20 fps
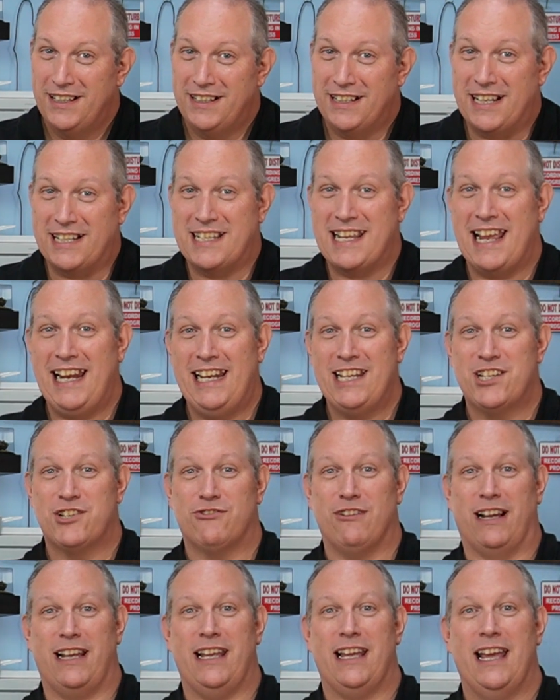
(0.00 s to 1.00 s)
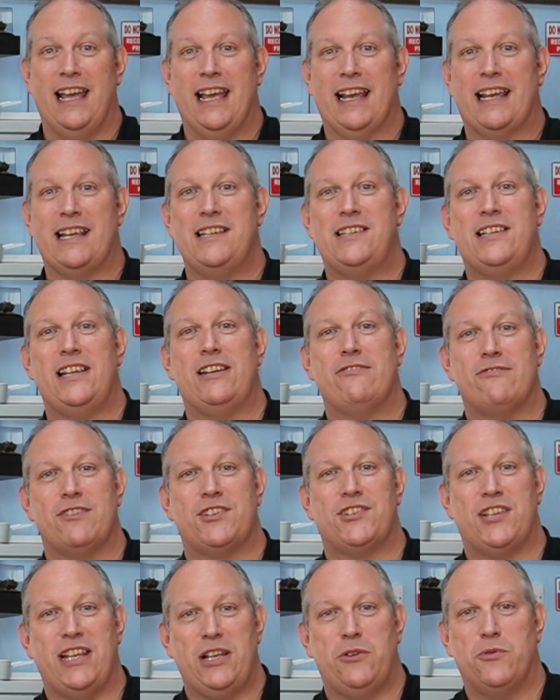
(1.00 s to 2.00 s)
Now to illustrate, Consider a
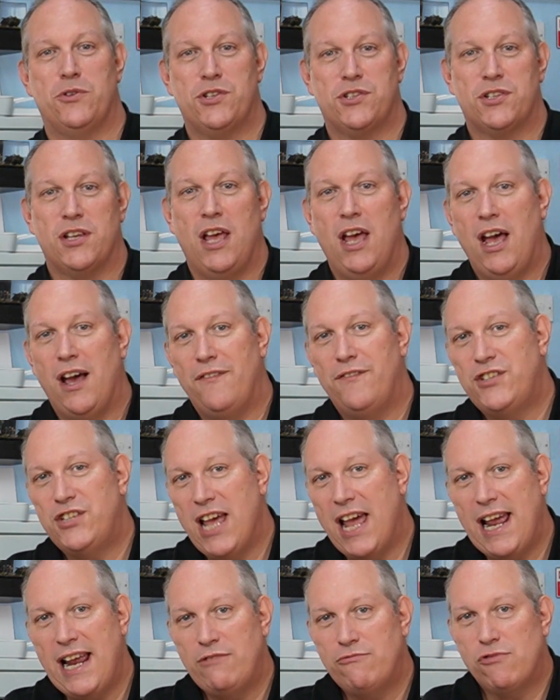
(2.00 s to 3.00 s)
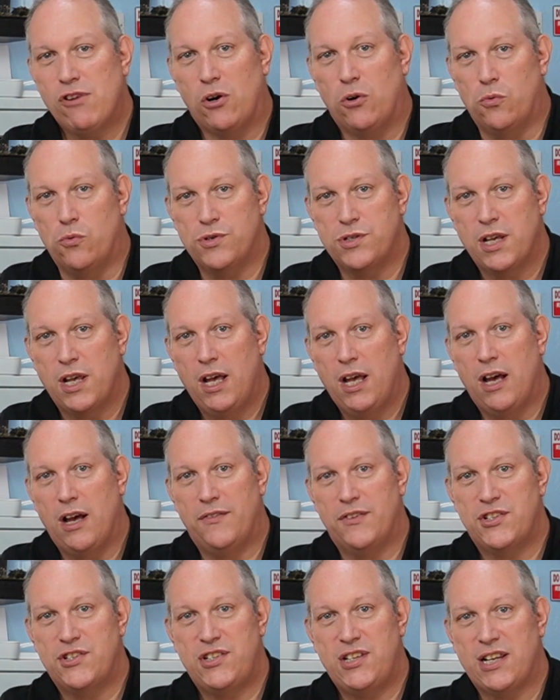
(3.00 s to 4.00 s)
sequence of 10 rolls of
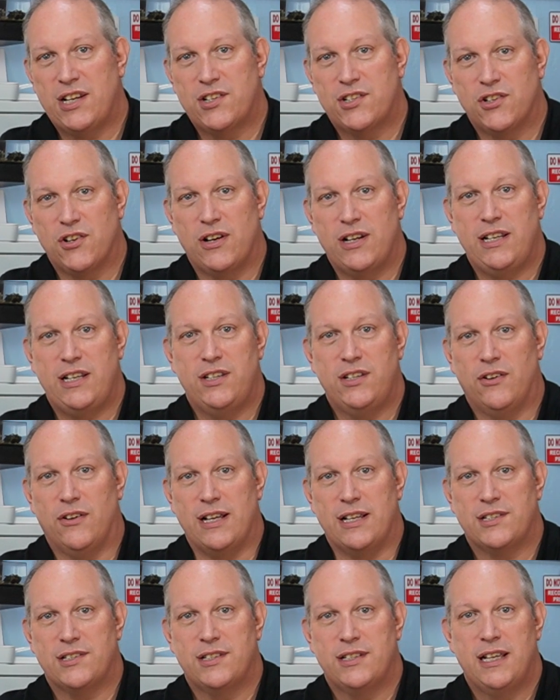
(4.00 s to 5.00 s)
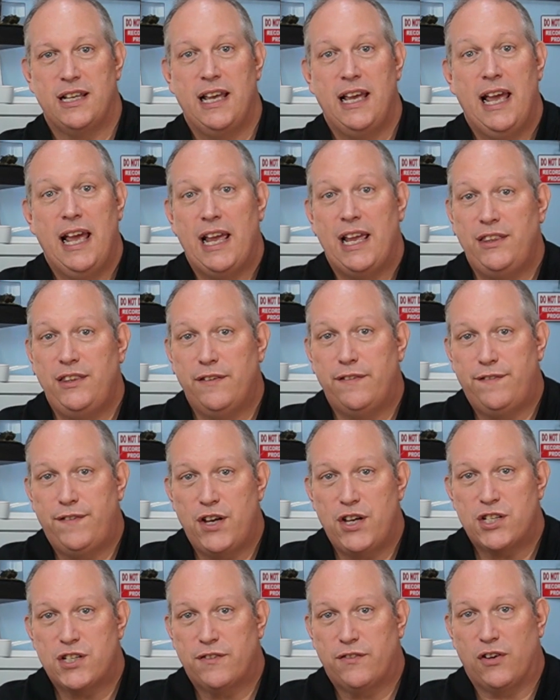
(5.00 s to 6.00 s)
a six-sided dice. In the
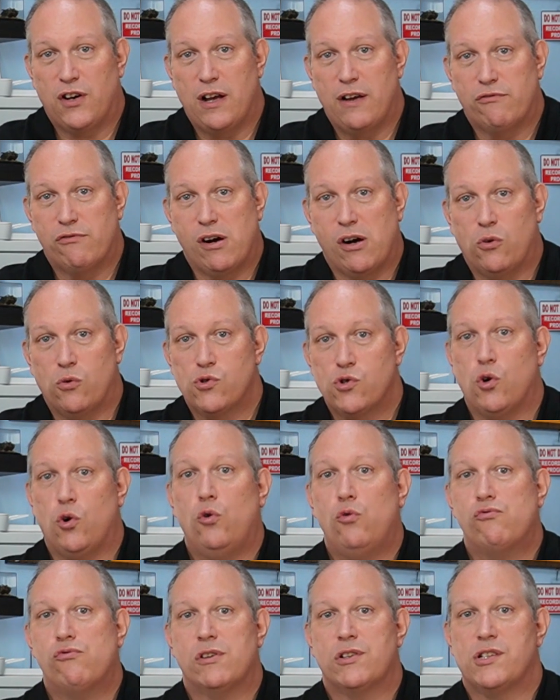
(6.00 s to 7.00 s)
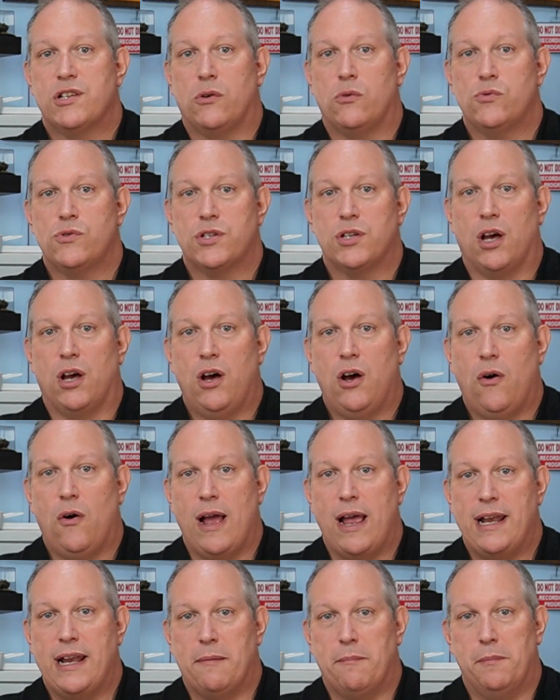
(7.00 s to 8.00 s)
first five rolls, all results are
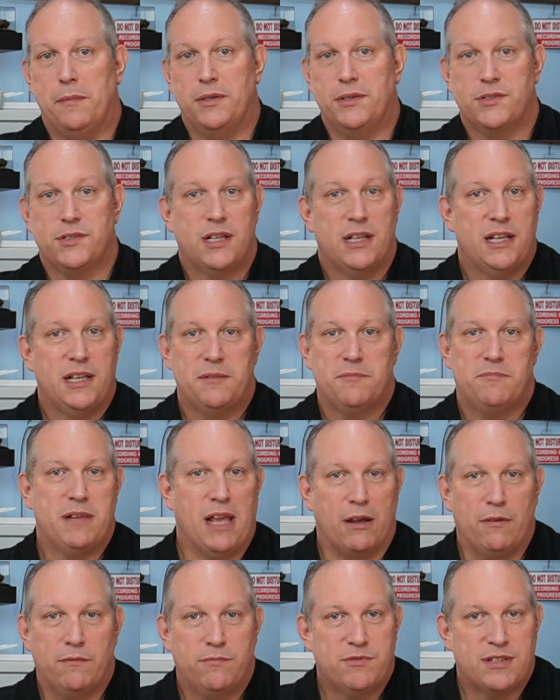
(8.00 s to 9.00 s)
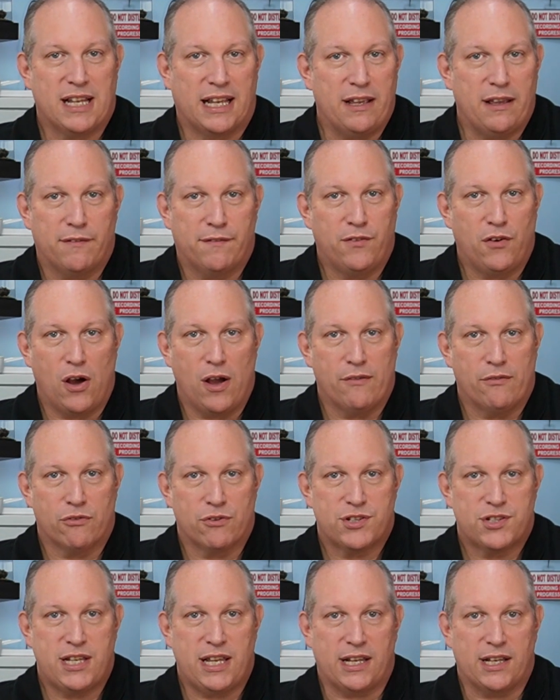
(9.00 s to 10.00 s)
high numbers, you know, say a five or a
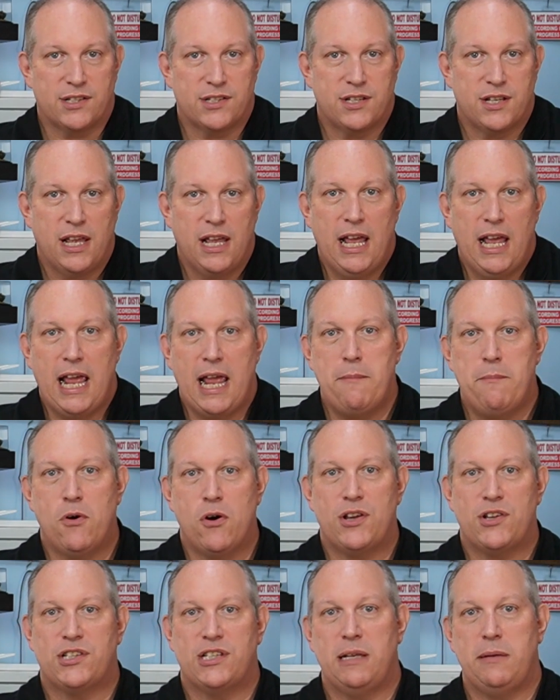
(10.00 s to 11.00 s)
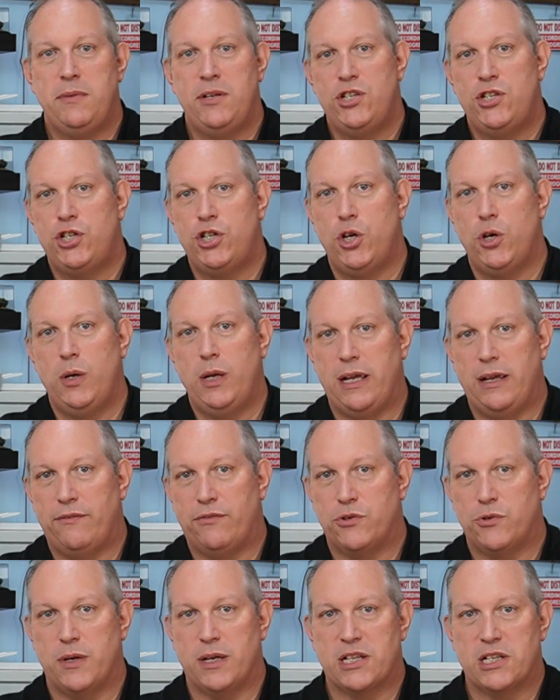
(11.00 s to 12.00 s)
six. It might seem intuitive
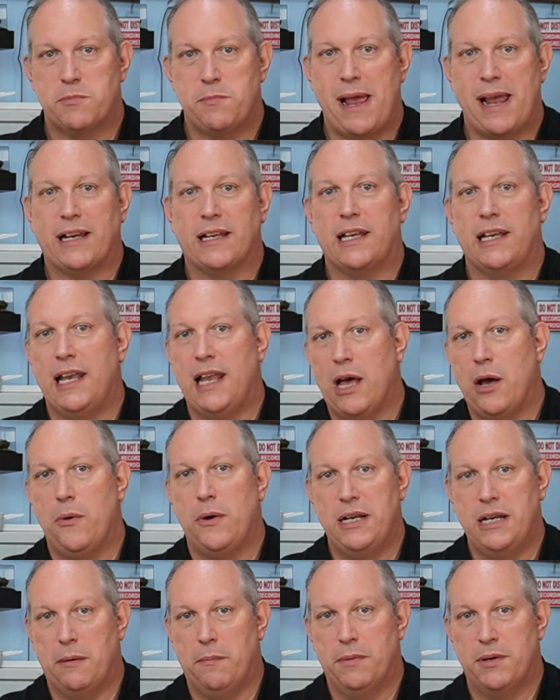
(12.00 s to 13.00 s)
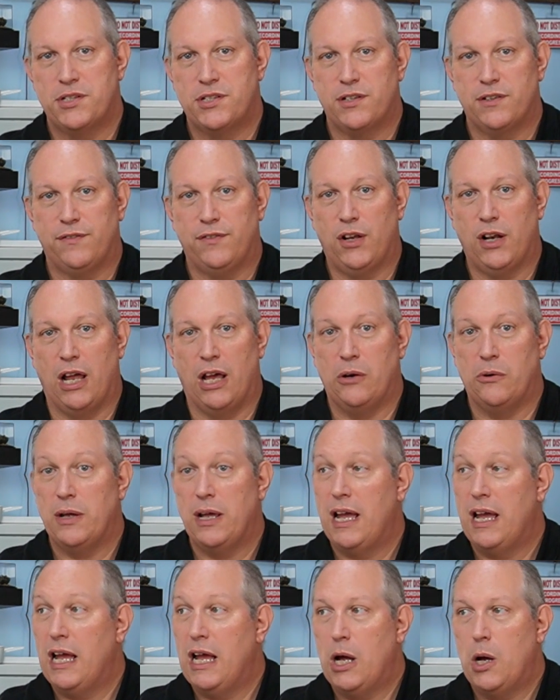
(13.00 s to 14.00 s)
to expect lower numbers to follow.
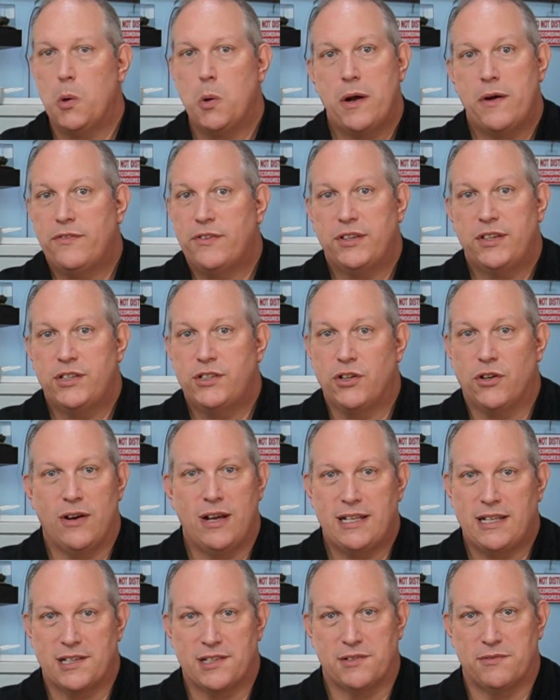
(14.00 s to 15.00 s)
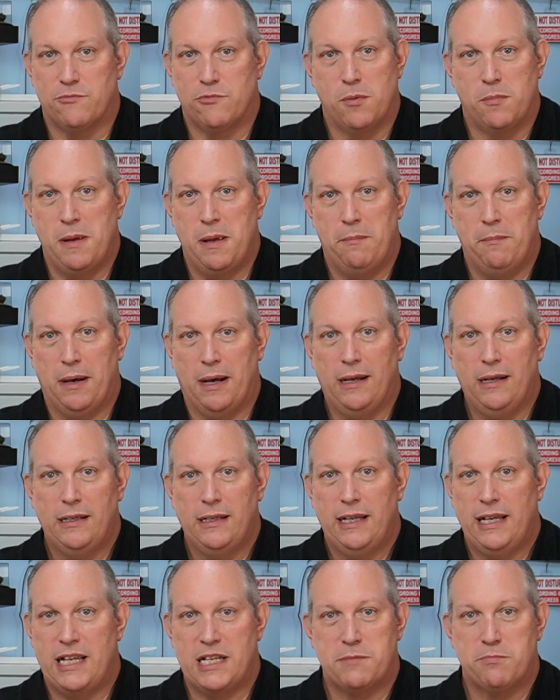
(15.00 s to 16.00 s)
However, the die doesn't remember
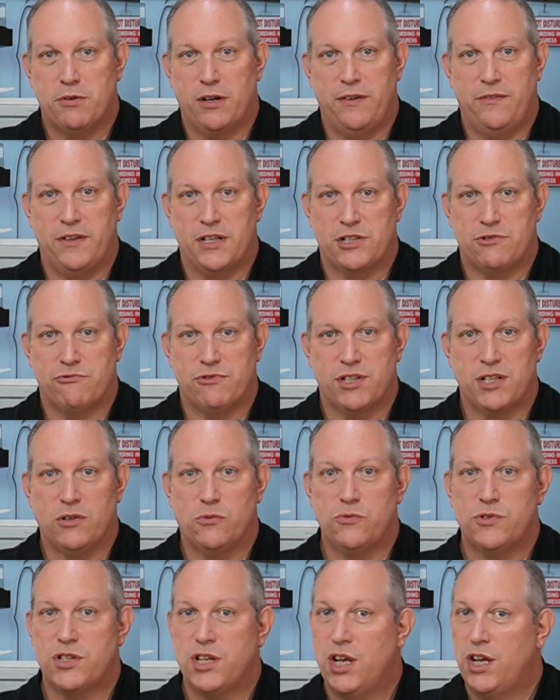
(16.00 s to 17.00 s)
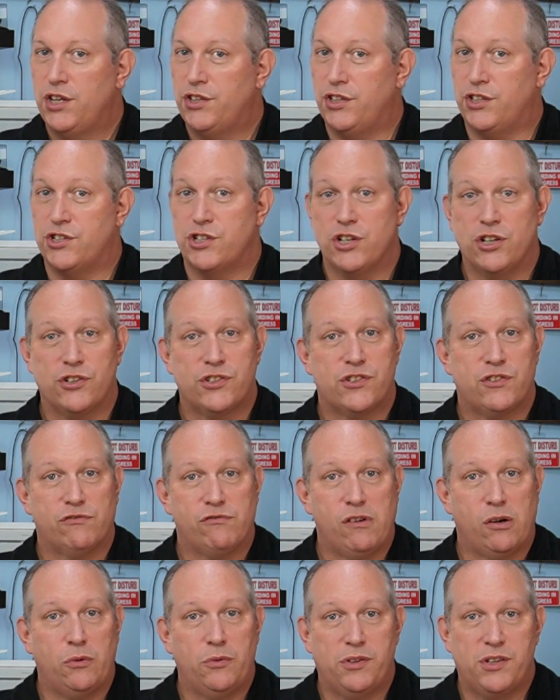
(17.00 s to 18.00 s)
its previous results. The chance of
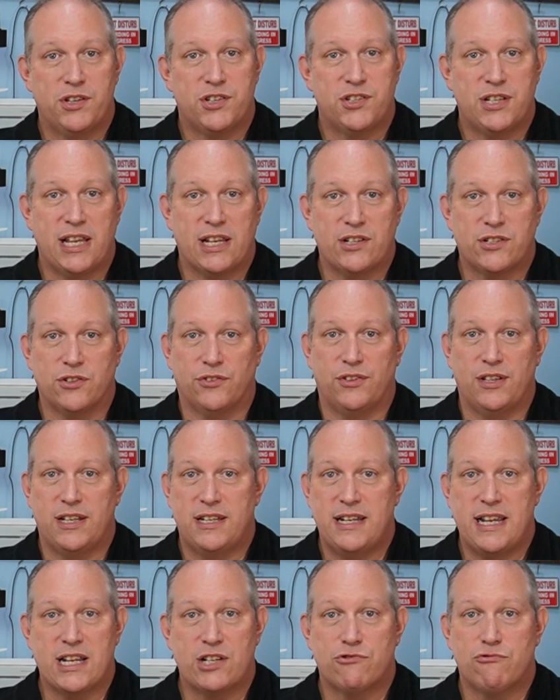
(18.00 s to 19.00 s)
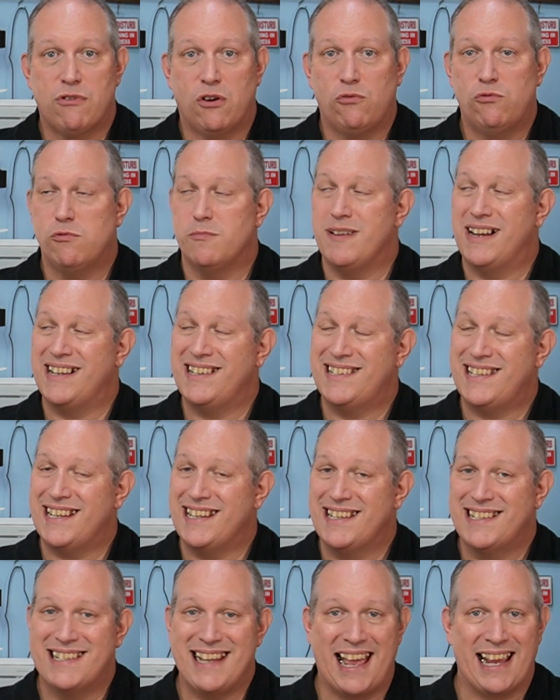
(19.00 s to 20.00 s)
rolling the six on the next roll remains
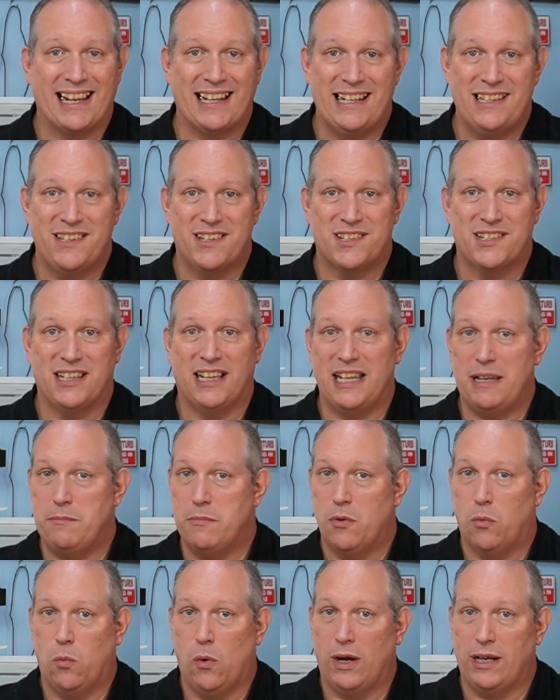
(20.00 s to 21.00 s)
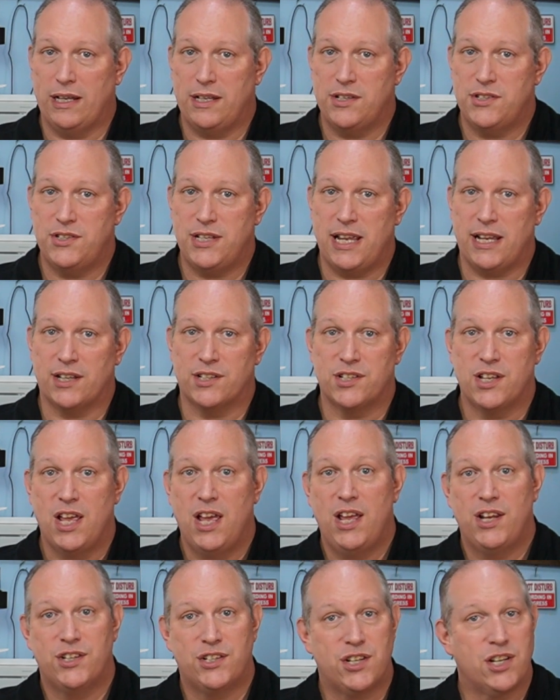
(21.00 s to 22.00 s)
exactly the same, one in six,
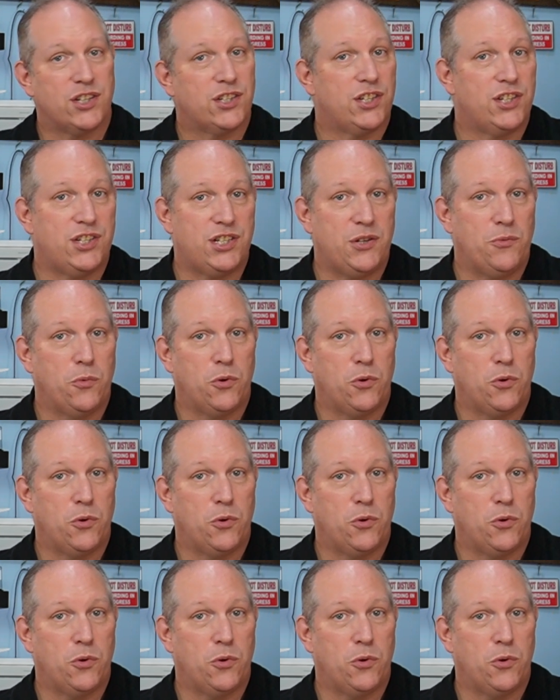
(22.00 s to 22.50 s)
just as it